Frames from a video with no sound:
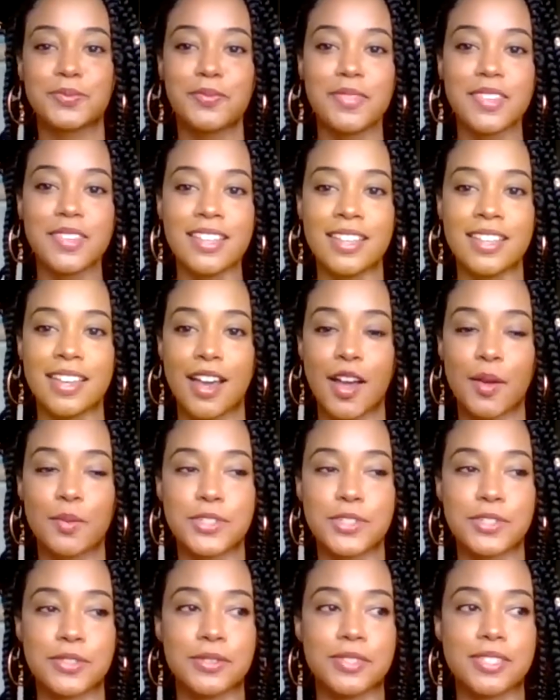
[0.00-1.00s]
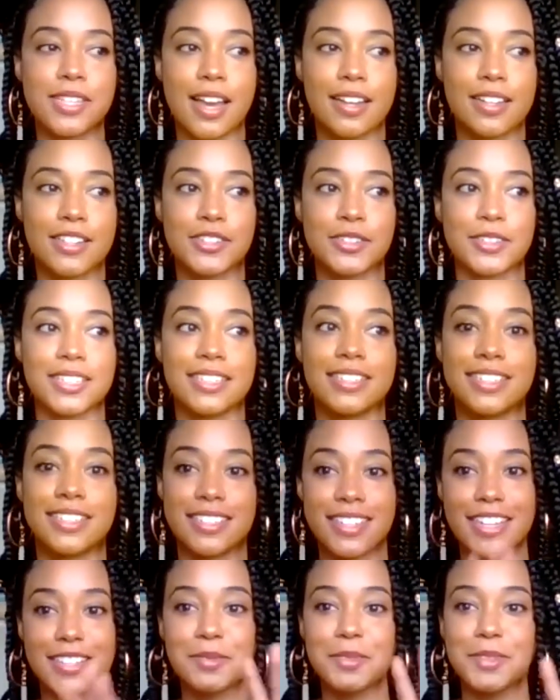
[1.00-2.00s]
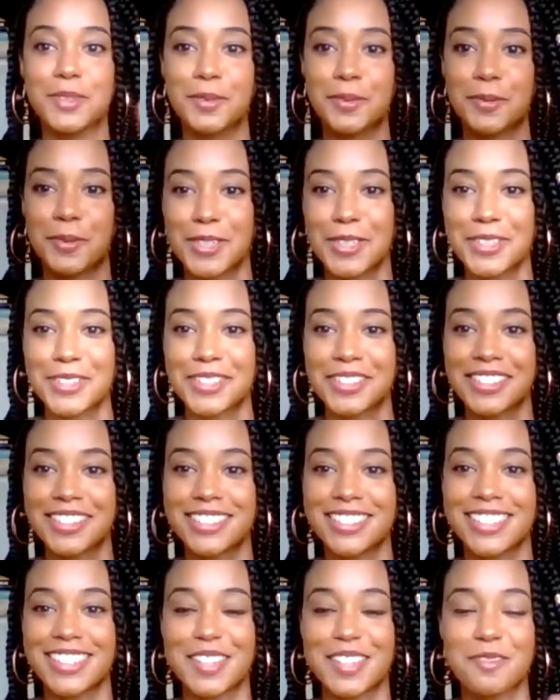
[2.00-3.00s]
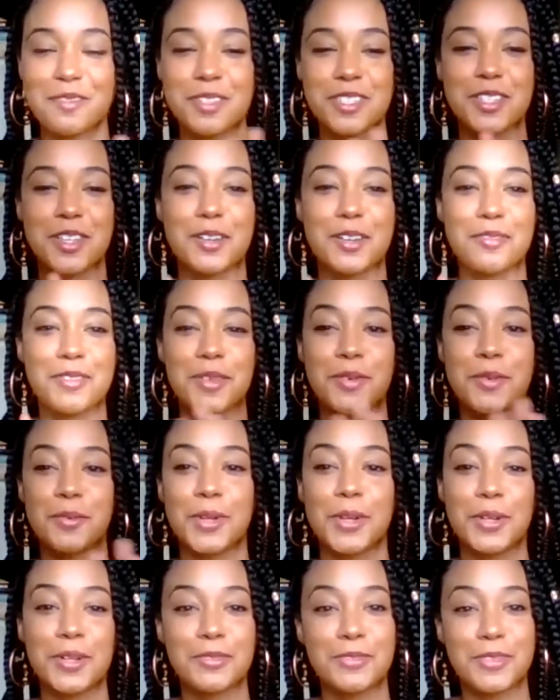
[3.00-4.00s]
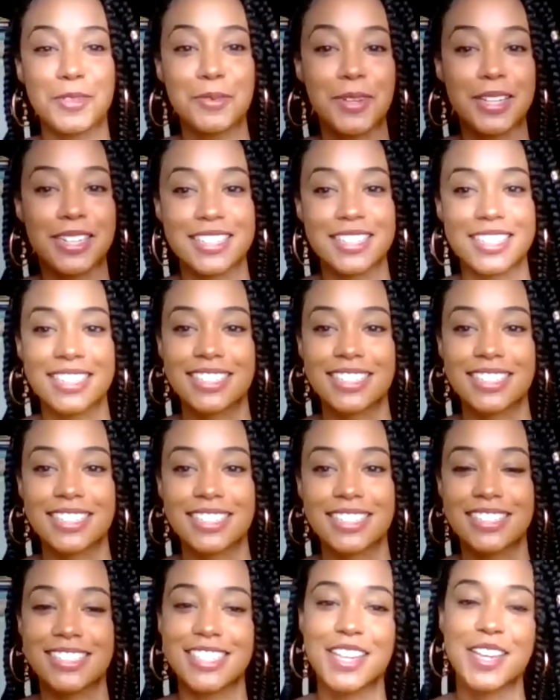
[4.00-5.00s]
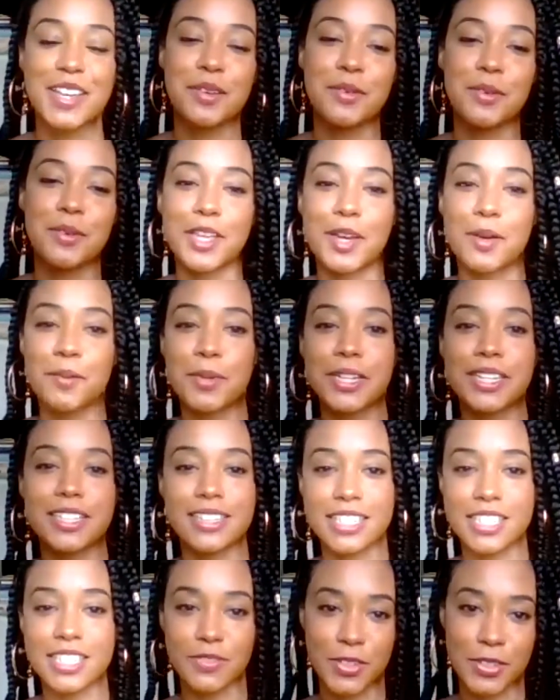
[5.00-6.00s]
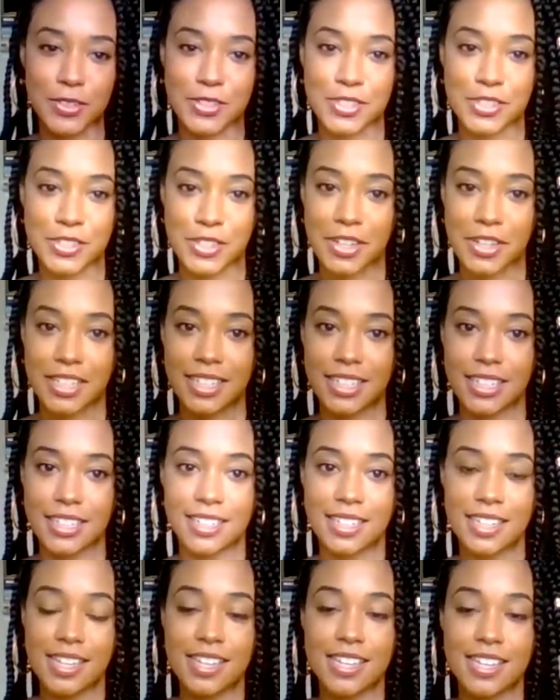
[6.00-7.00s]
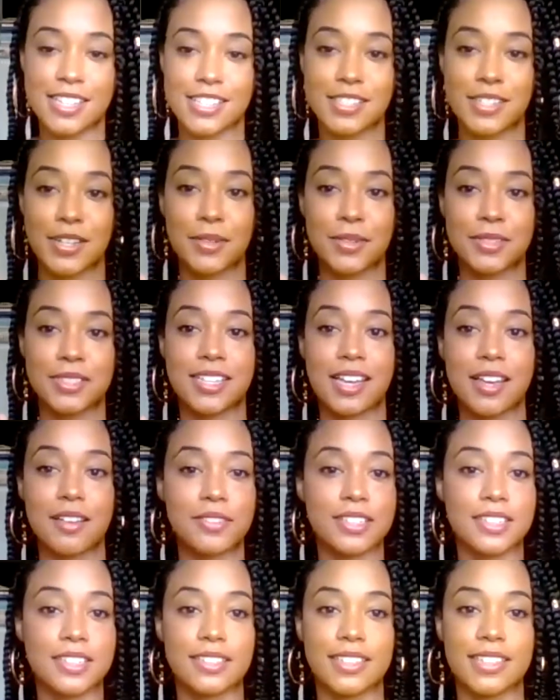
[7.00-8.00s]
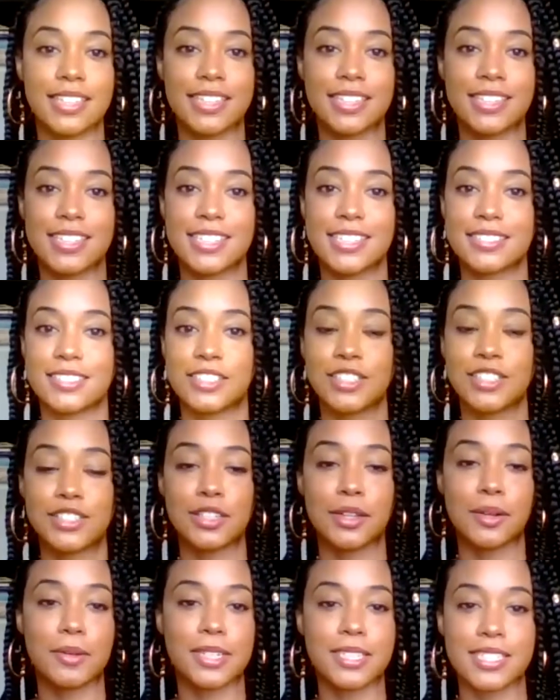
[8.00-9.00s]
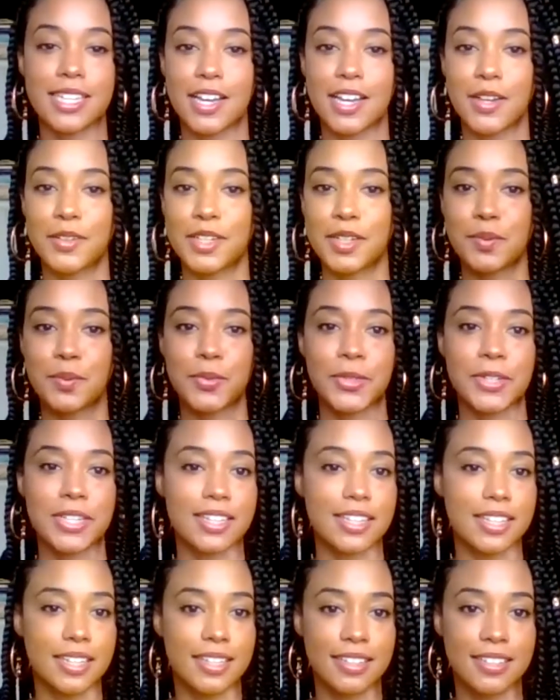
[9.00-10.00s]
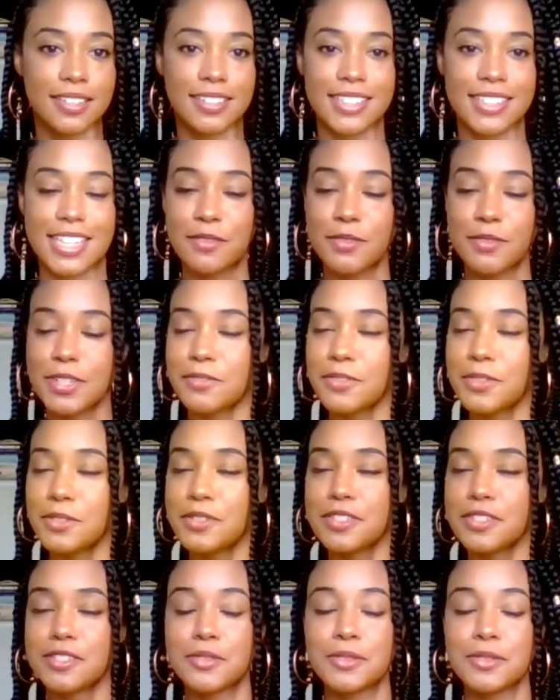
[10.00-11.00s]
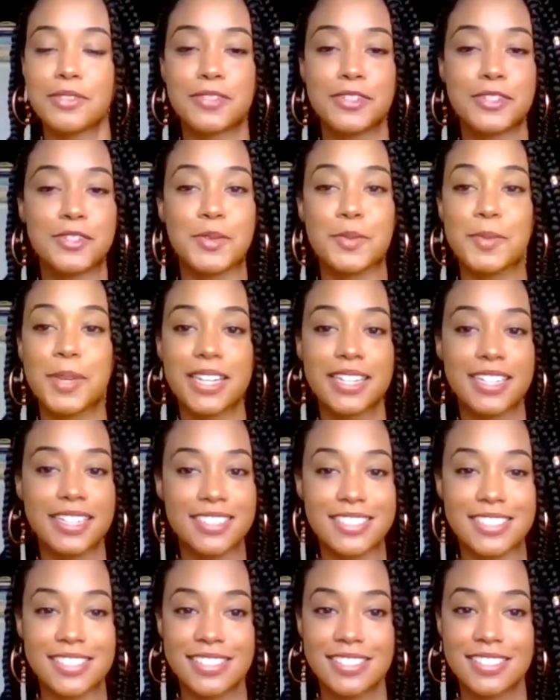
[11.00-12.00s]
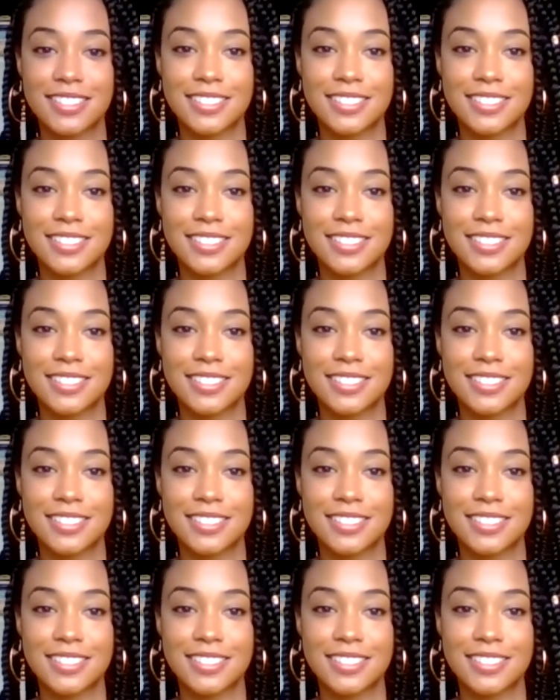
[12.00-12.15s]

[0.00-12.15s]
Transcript: it helps you to actually connect with the world and observe the world for what it is without putting these filters on it. So definitely just slowing down and breathing. Even if you just do it for 2 minutes,